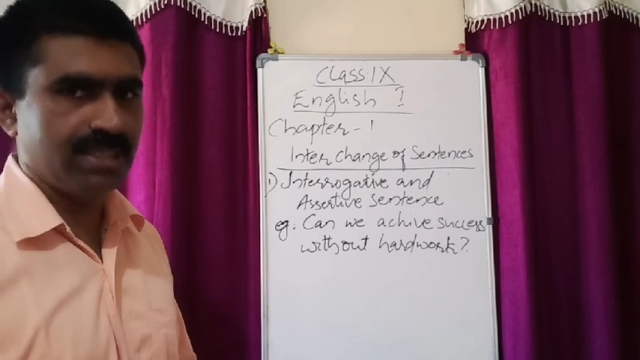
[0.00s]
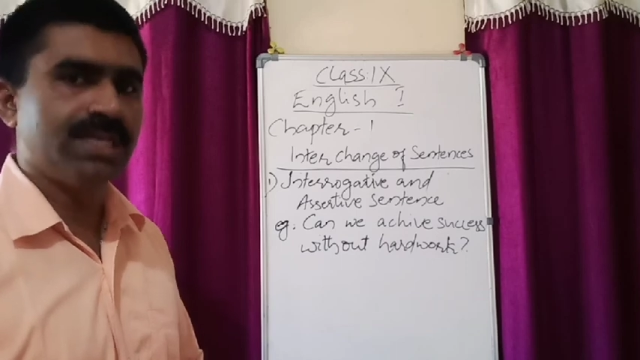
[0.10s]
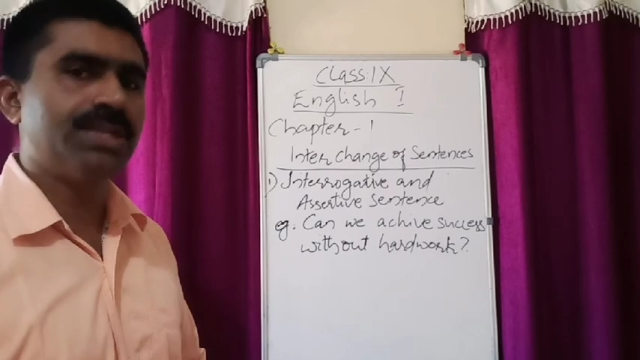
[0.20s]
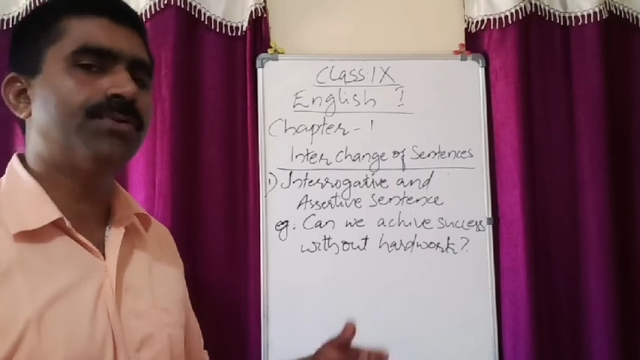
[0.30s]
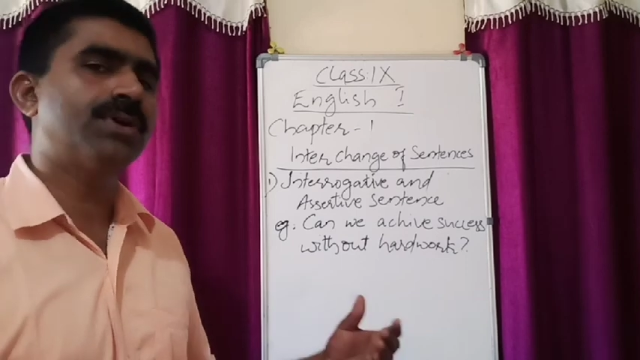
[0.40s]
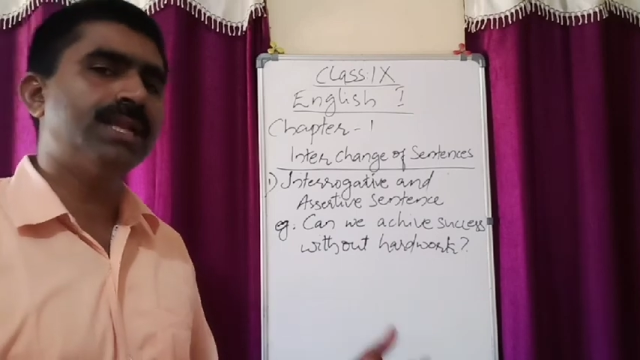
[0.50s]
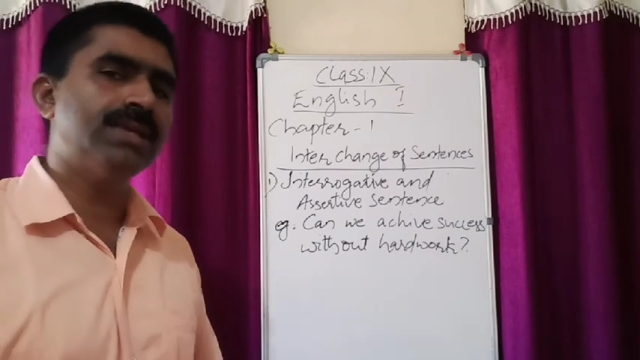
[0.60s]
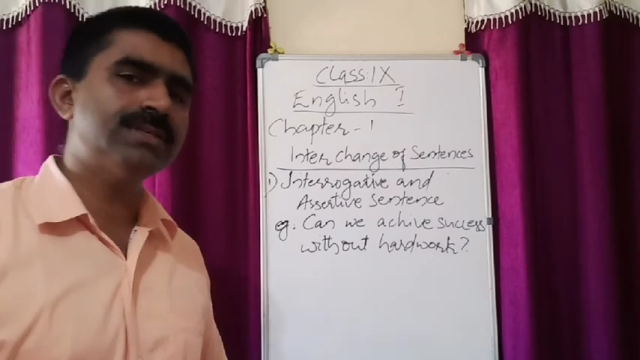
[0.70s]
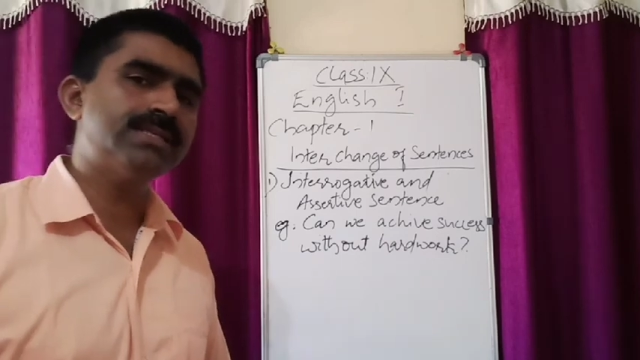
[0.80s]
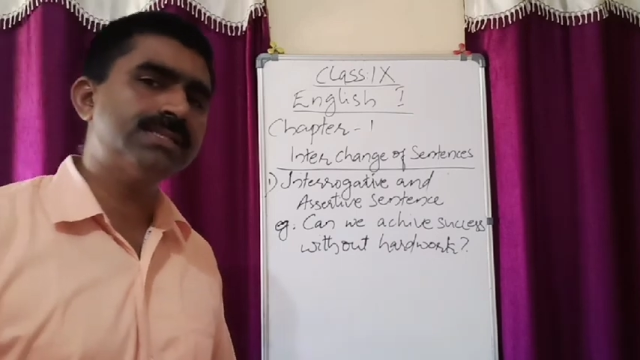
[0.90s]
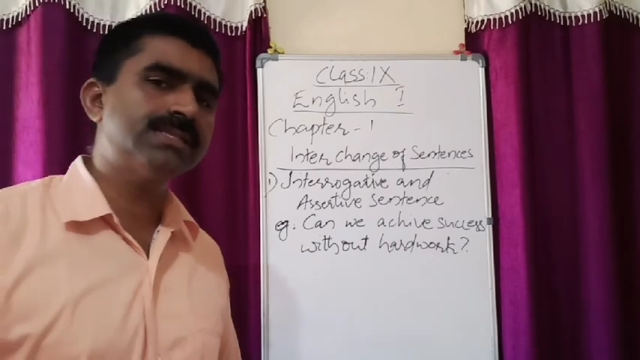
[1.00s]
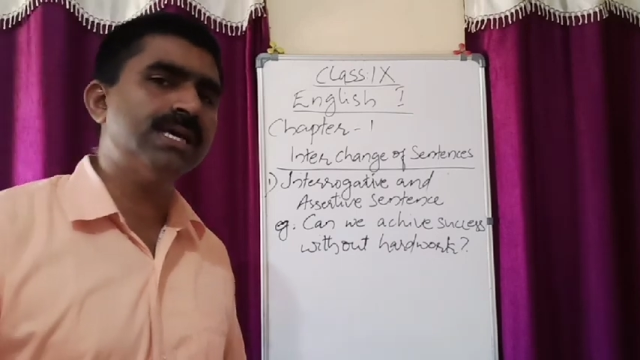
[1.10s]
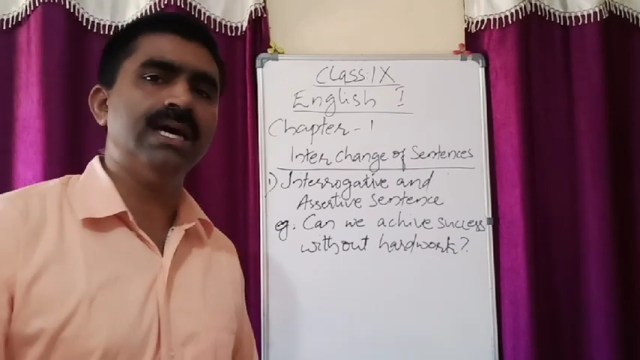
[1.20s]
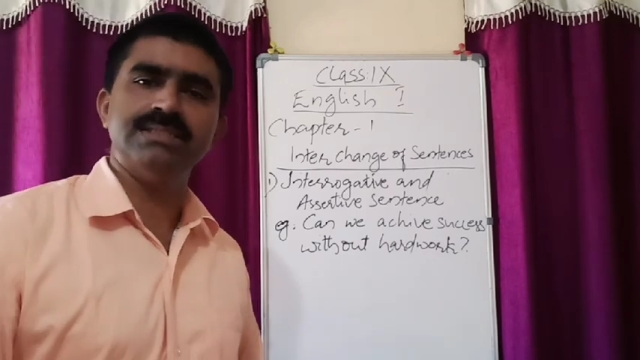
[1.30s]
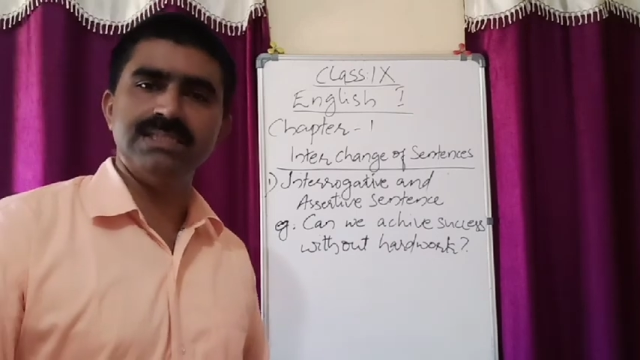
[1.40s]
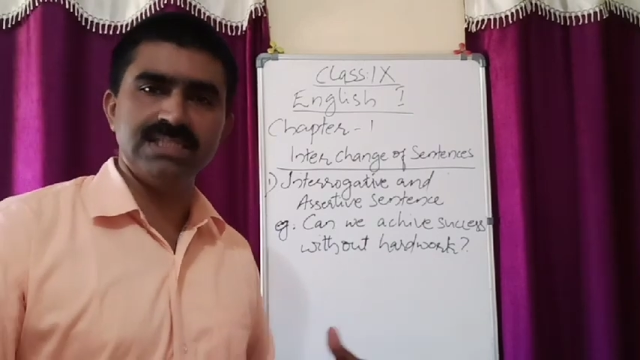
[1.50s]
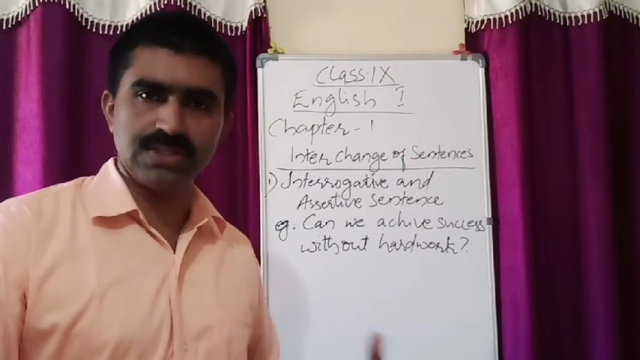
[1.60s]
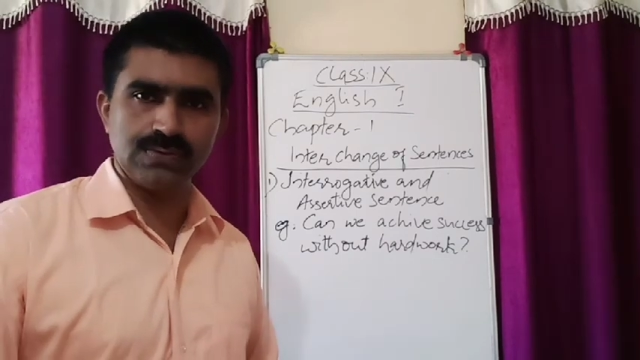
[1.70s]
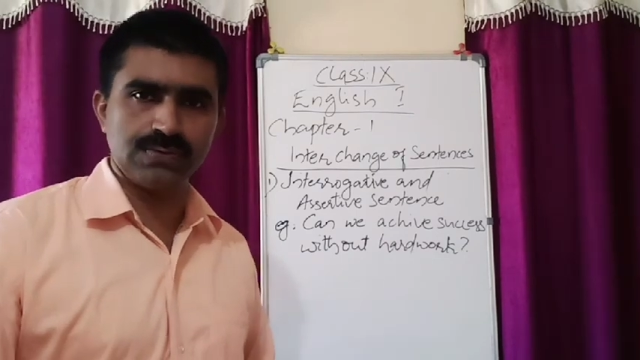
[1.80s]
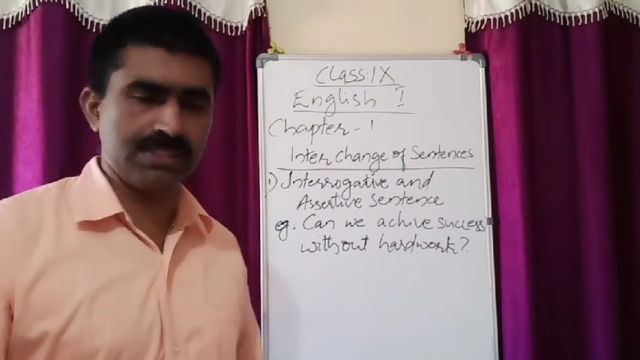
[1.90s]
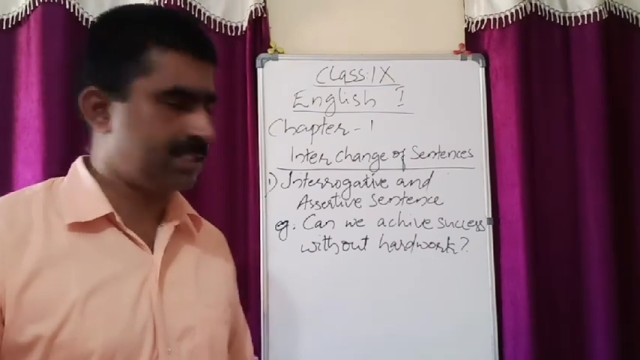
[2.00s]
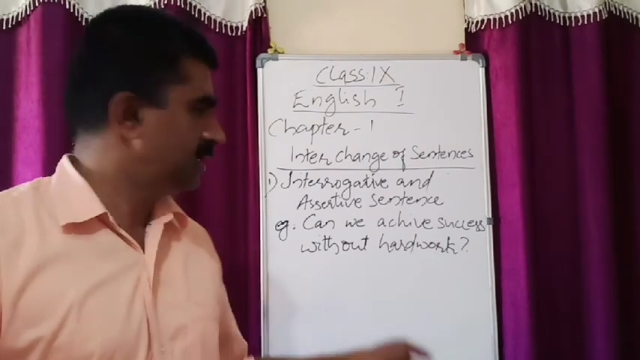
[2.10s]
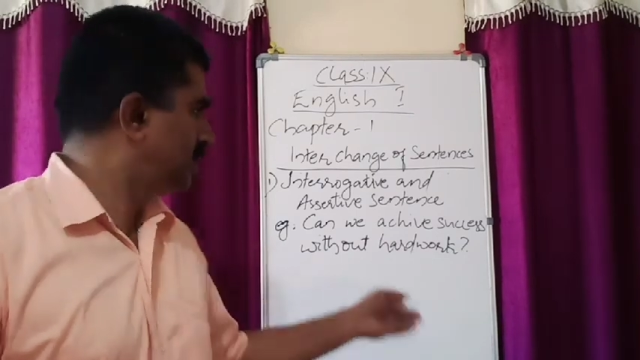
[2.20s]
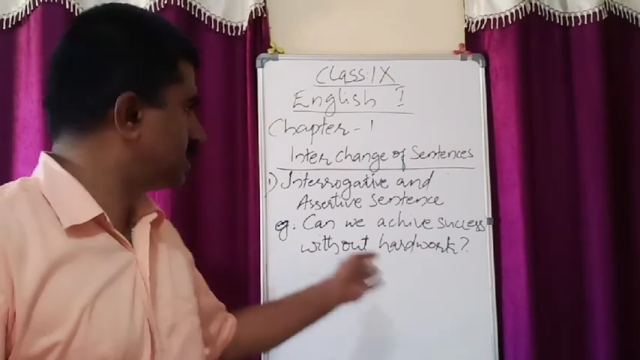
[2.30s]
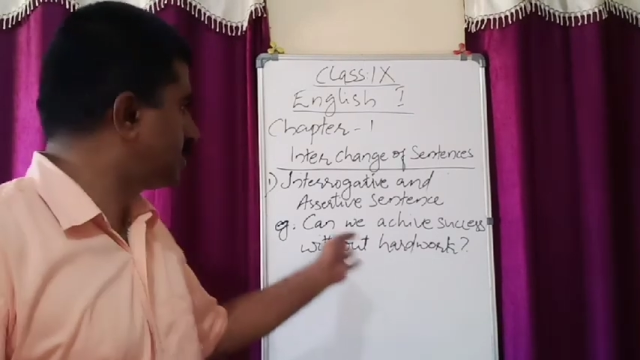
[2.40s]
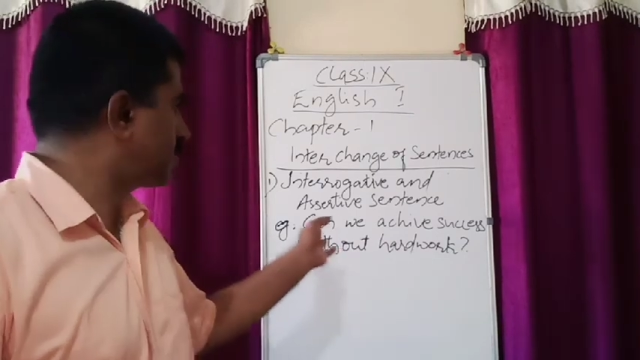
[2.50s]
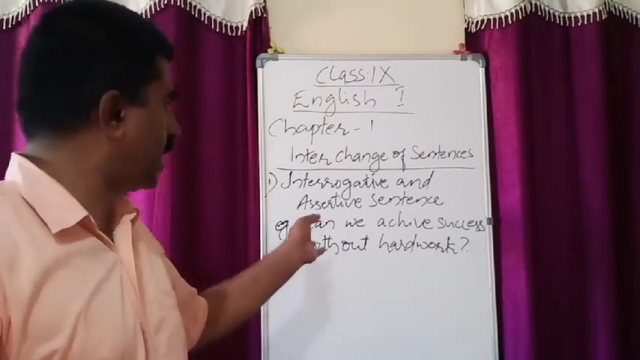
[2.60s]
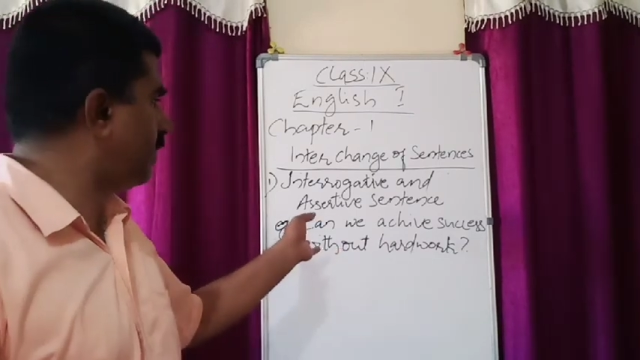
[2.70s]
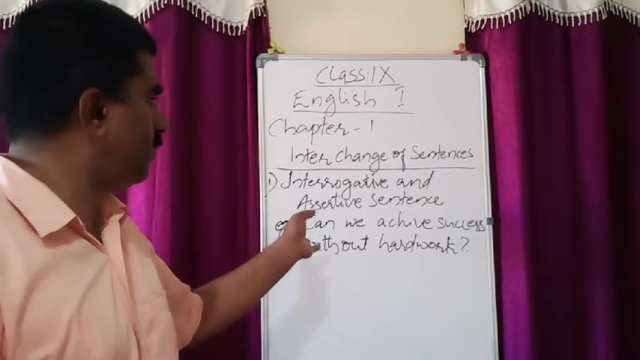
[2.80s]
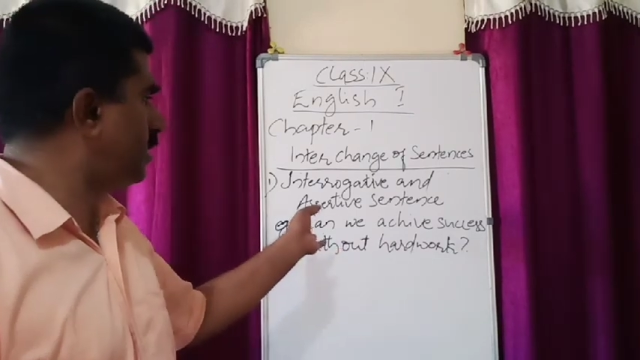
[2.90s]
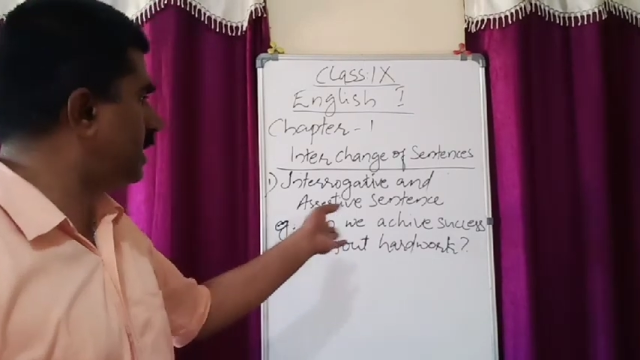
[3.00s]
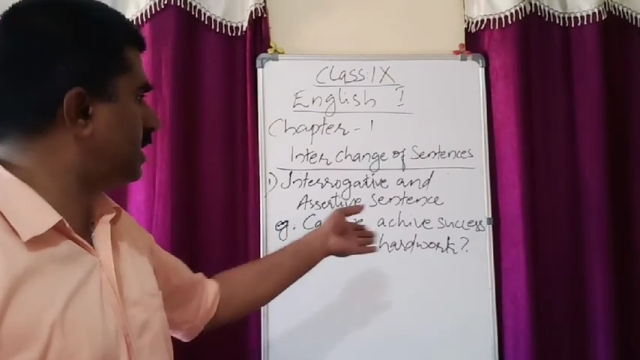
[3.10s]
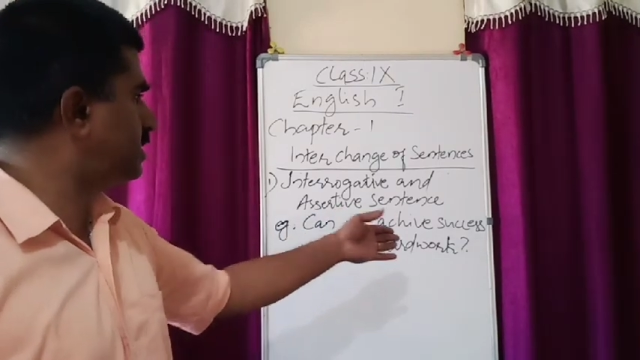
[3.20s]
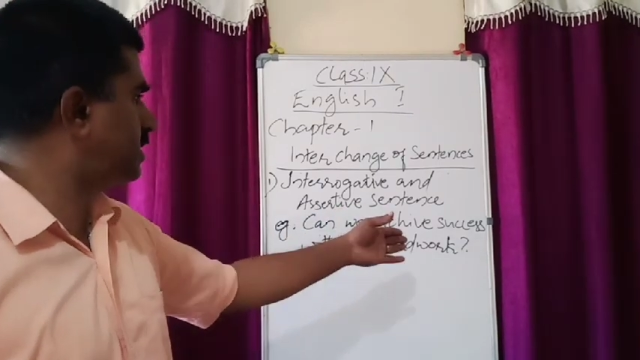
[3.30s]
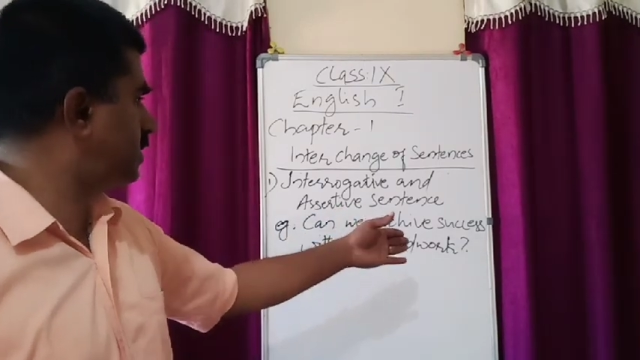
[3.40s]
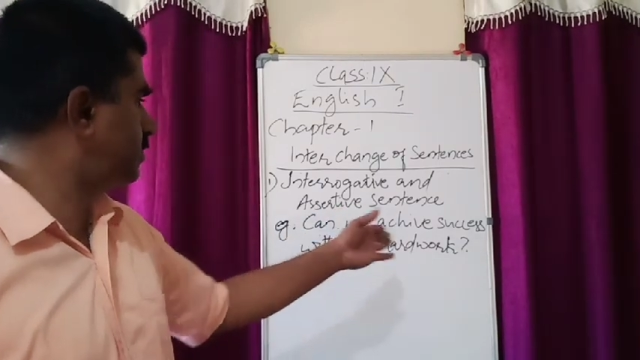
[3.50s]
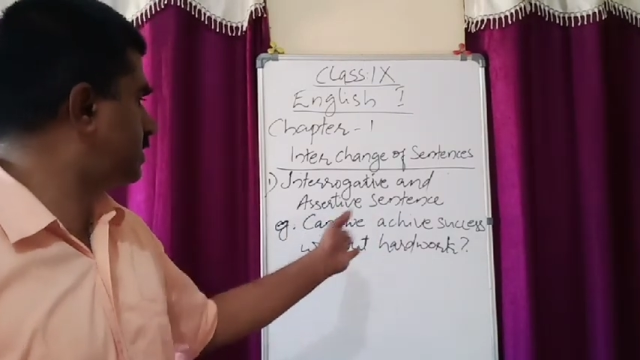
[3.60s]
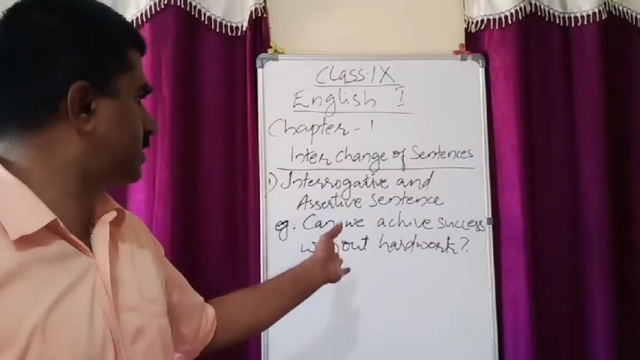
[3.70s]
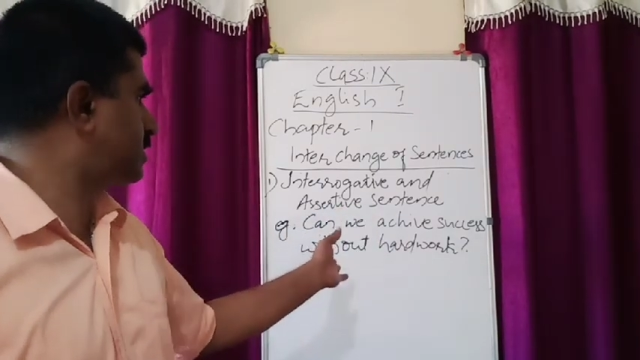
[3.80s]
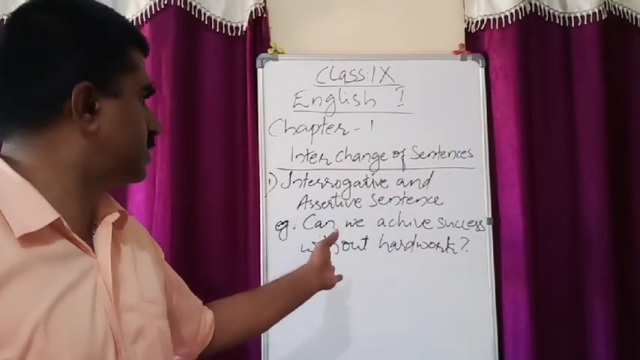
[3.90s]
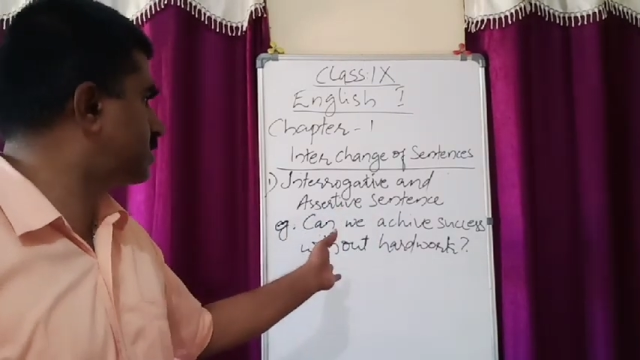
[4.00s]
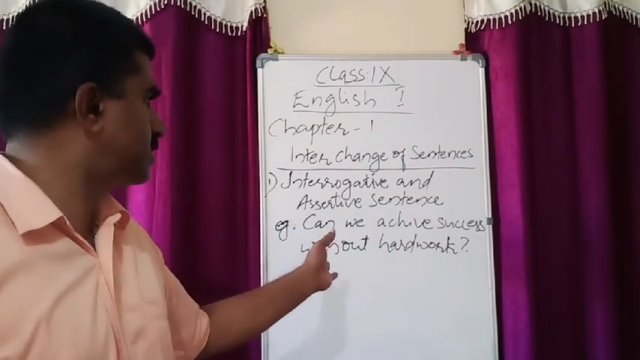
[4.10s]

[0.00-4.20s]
Interrogative sentence, asking a question. So, can we achieve success?